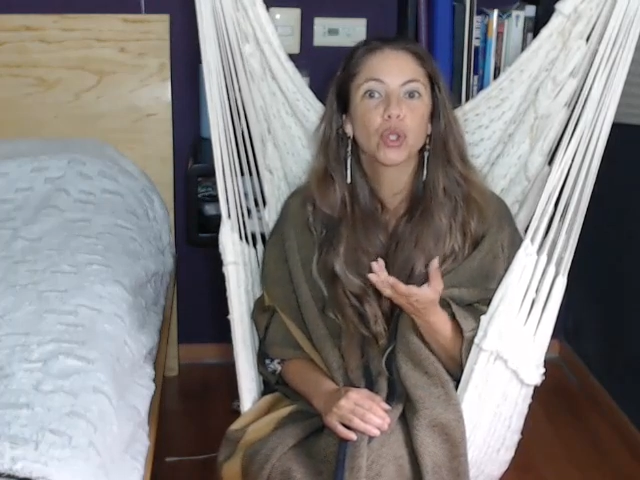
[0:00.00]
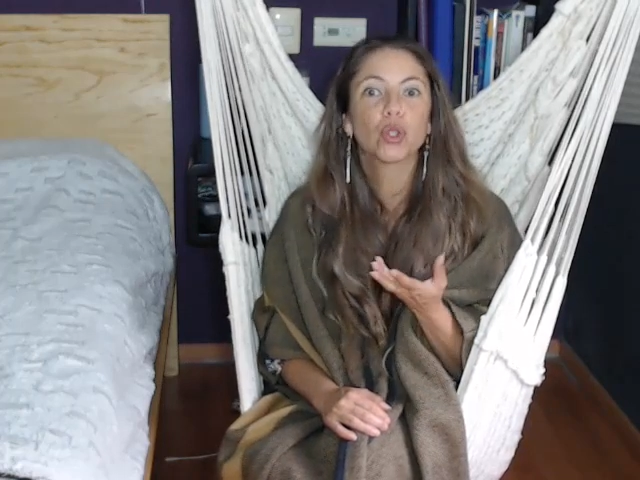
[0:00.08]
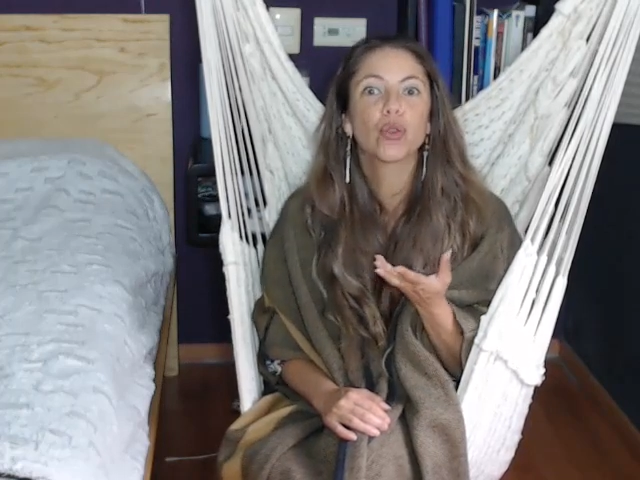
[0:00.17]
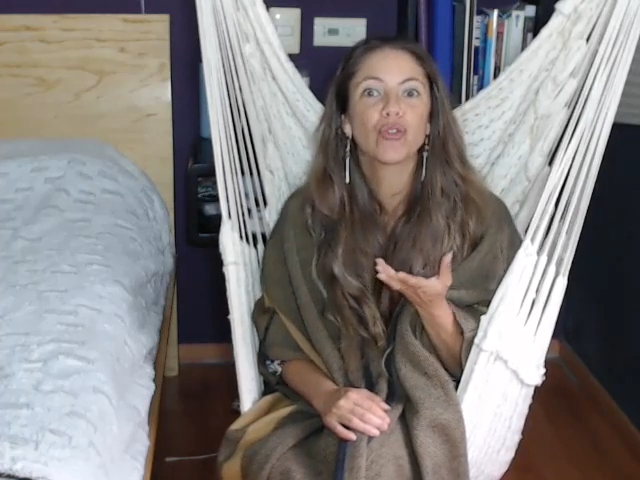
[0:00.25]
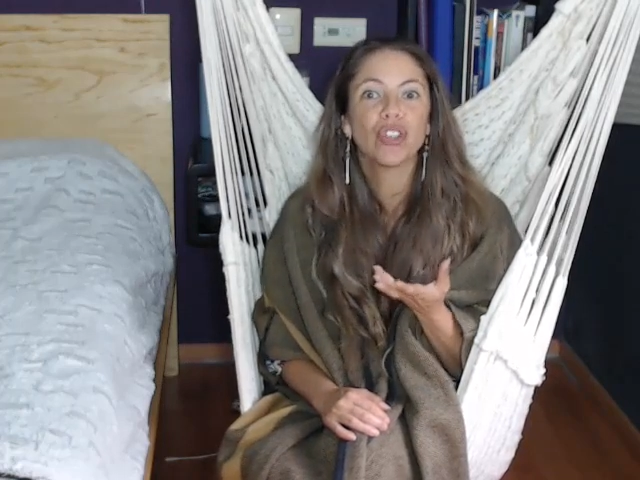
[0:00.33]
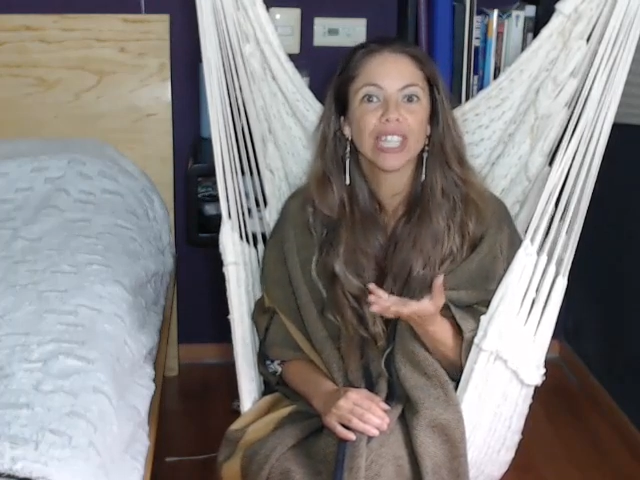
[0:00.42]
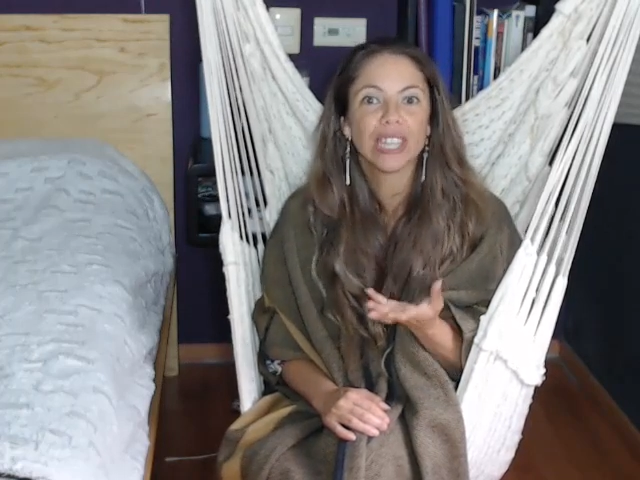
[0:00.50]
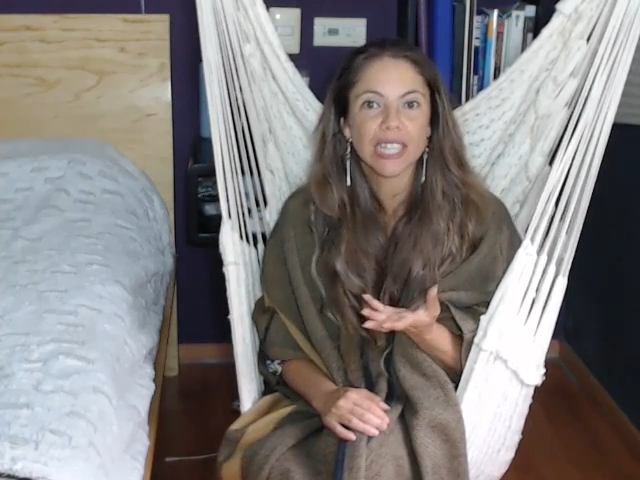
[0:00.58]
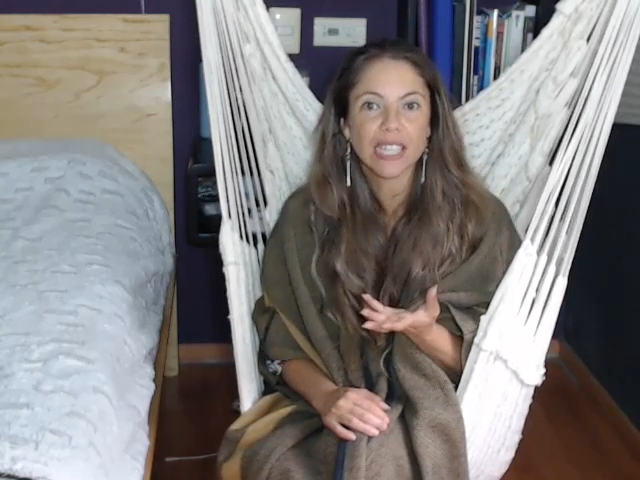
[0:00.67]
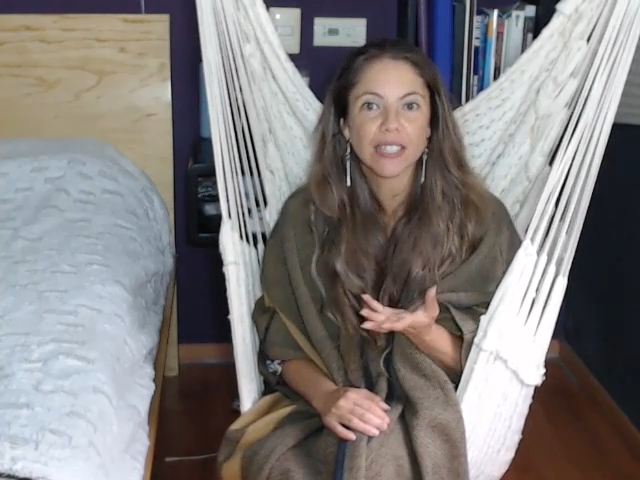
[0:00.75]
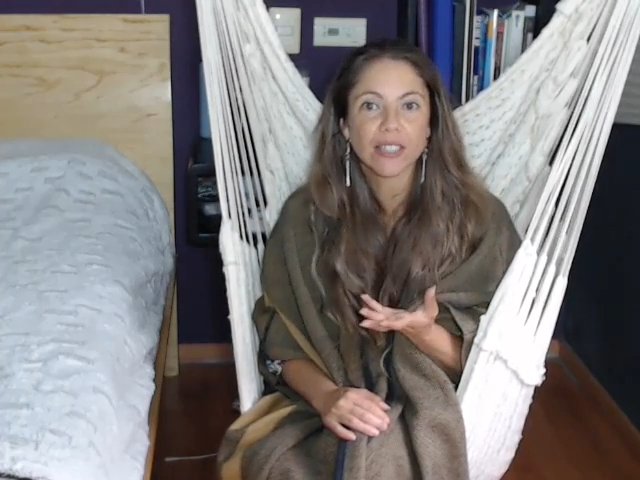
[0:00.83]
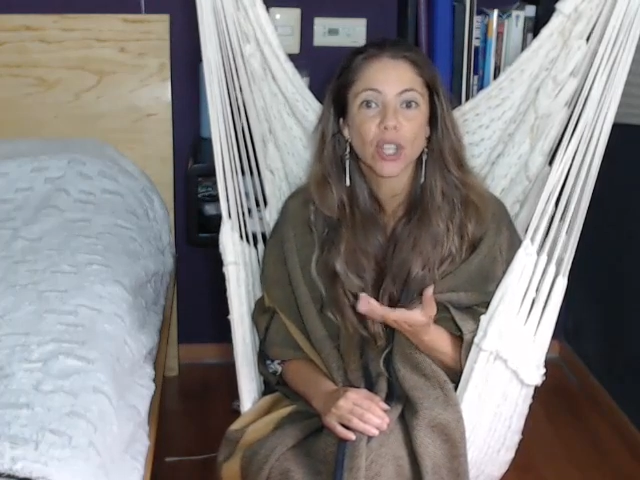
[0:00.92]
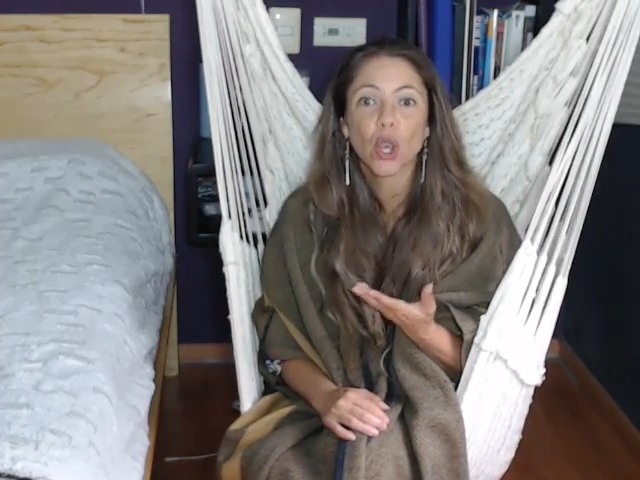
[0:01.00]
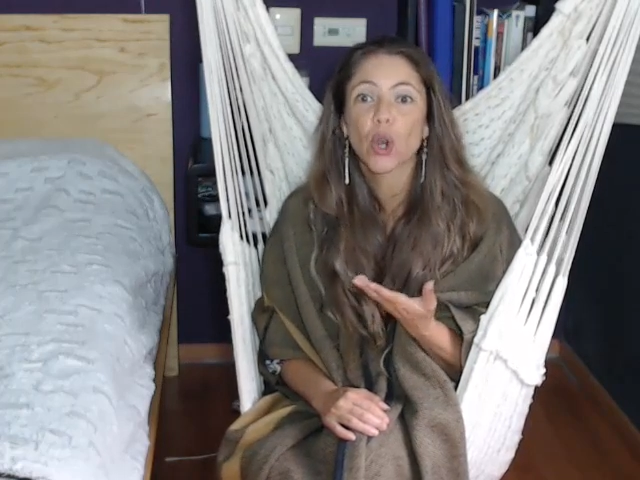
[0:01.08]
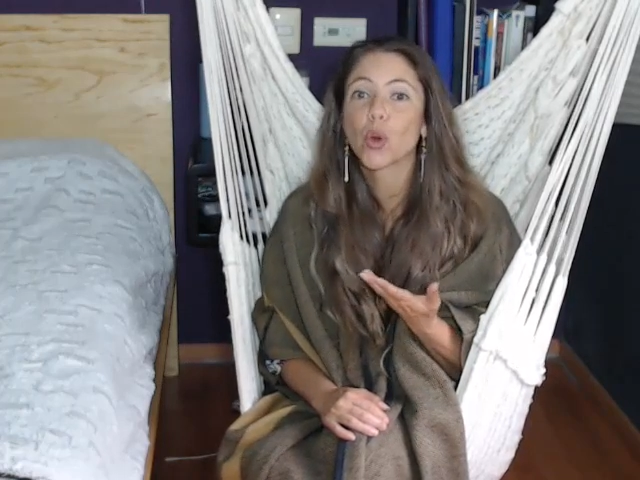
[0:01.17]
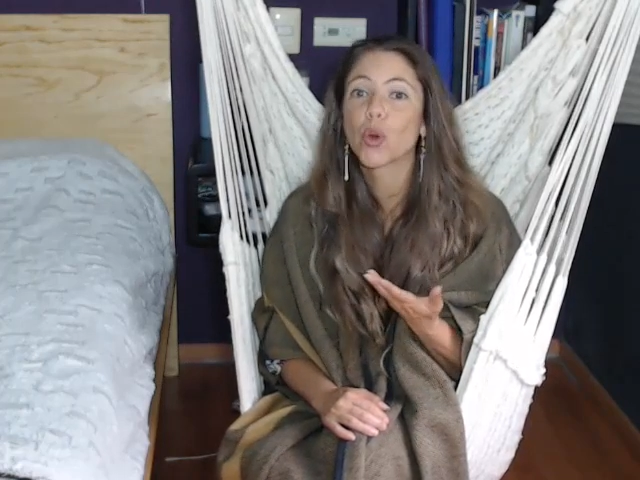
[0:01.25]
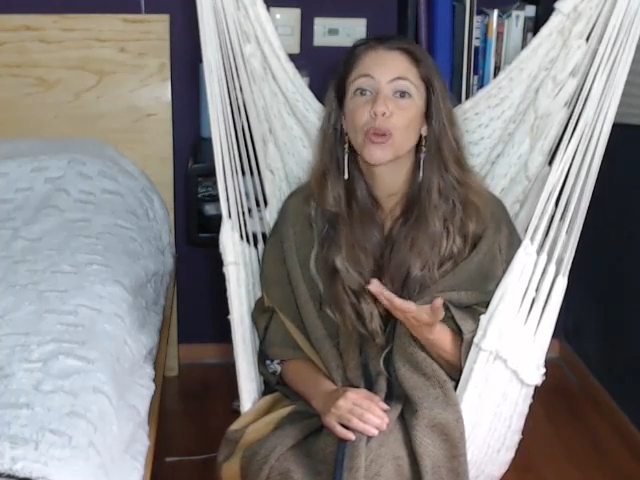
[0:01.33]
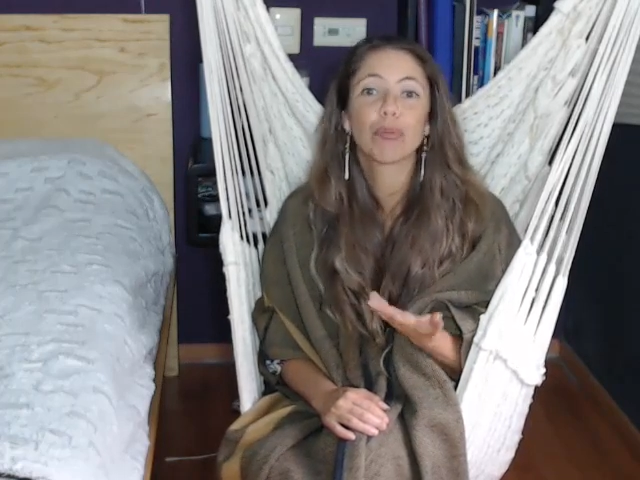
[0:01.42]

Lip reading: to release, or